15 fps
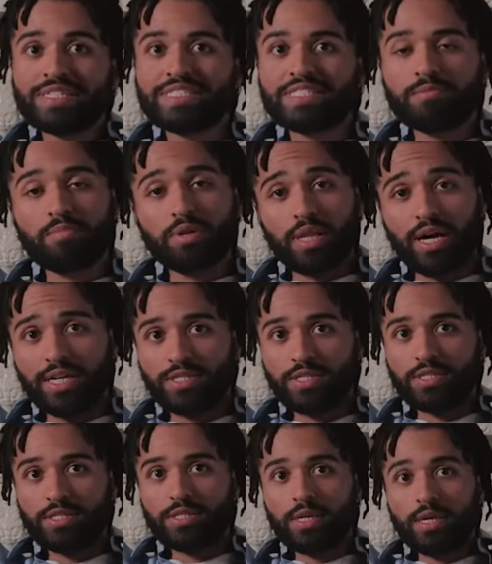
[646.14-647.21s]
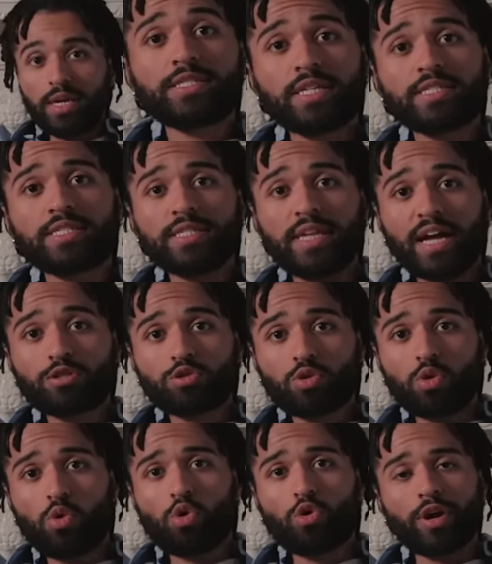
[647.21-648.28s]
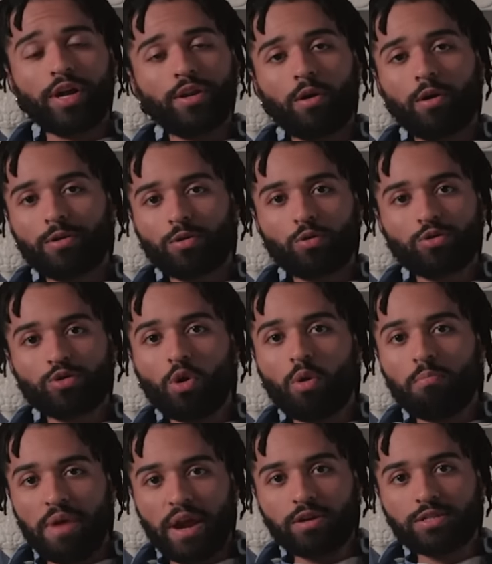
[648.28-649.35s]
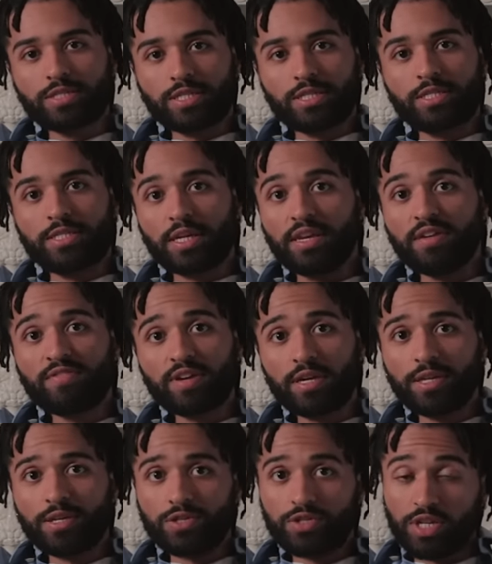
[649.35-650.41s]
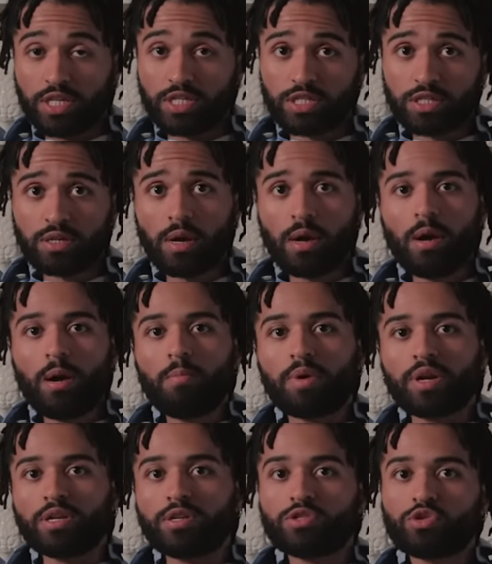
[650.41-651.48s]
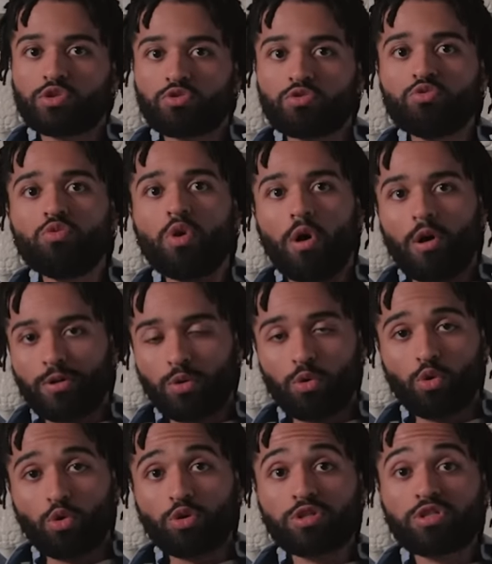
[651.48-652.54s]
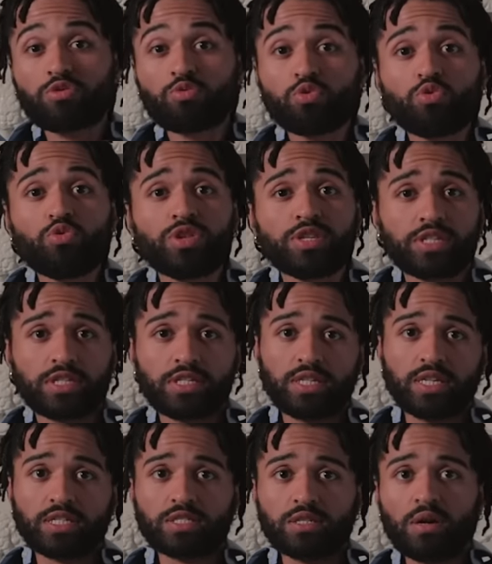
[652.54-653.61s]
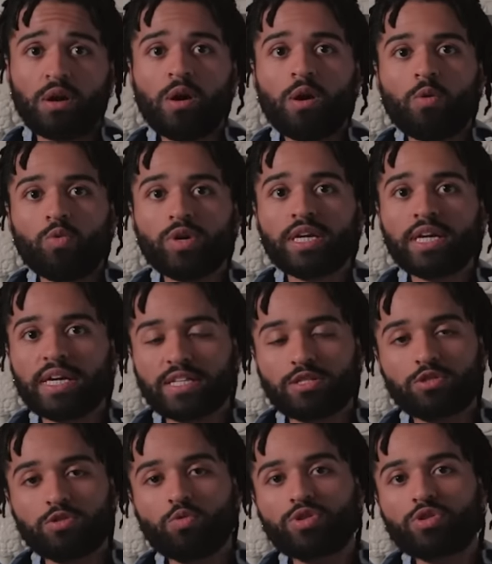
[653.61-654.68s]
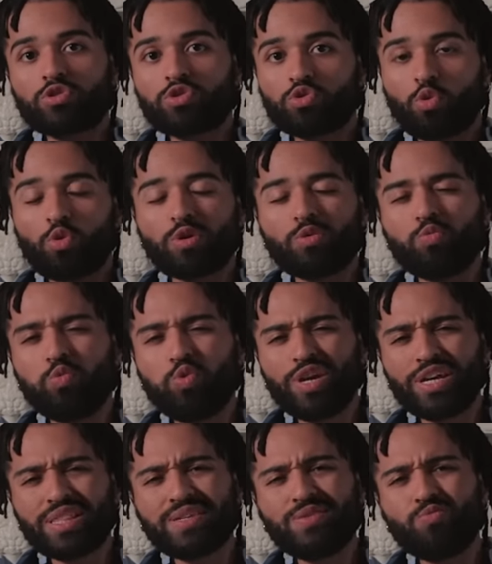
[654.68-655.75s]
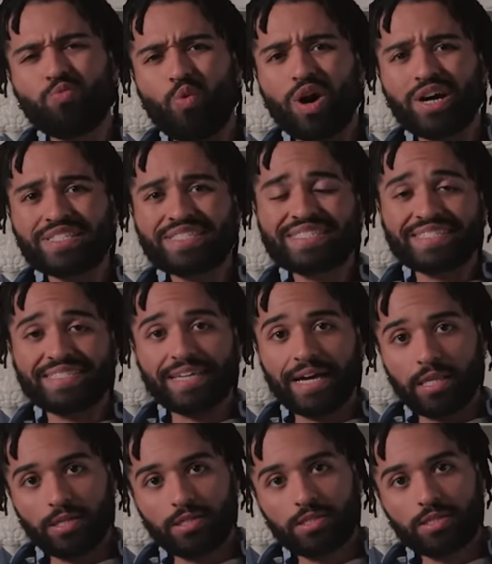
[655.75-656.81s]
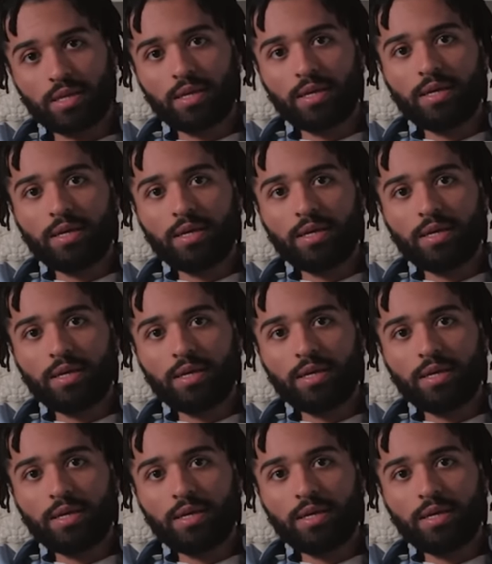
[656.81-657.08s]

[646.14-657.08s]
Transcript: symbolizes. In this sense, natural horror and art horror don't merit such a significant distinction, but it is through art horror, through this distinction, we can get to what the story really wants to tell us.